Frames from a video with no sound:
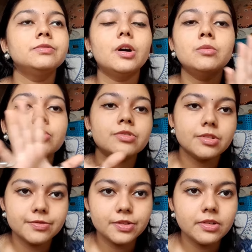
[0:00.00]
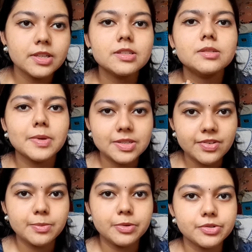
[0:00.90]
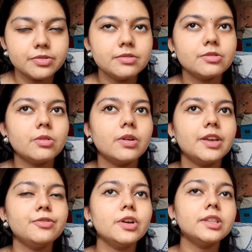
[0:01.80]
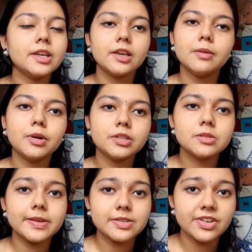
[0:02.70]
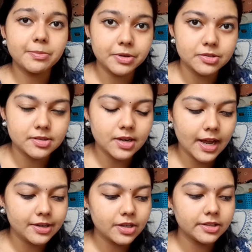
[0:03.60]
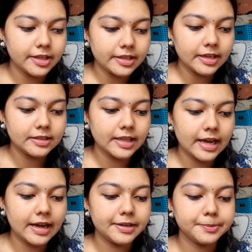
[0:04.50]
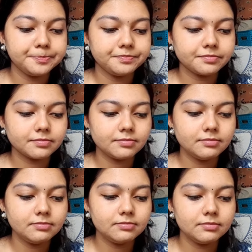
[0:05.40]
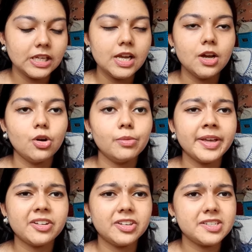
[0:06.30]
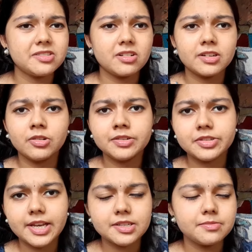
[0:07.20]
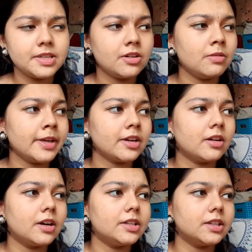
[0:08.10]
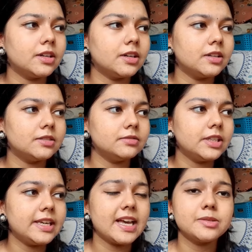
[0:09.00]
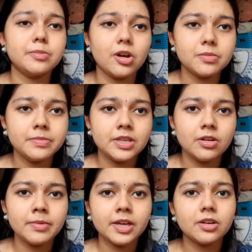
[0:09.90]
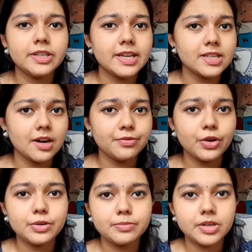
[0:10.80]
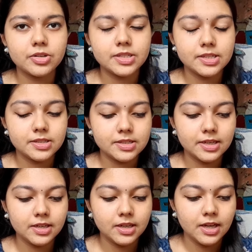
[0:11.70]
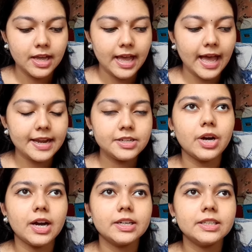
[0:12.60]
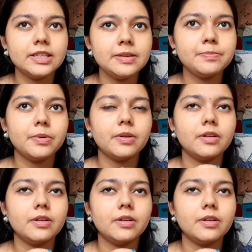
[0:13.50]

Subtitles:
For most of you, it's a specific person. So if you're thinking about a specific person and you're thinking that, oh my God, he's not going to text me. Oh my God, he has blocked me. Oh my God, he has unfollowed me on Insta. And you are keep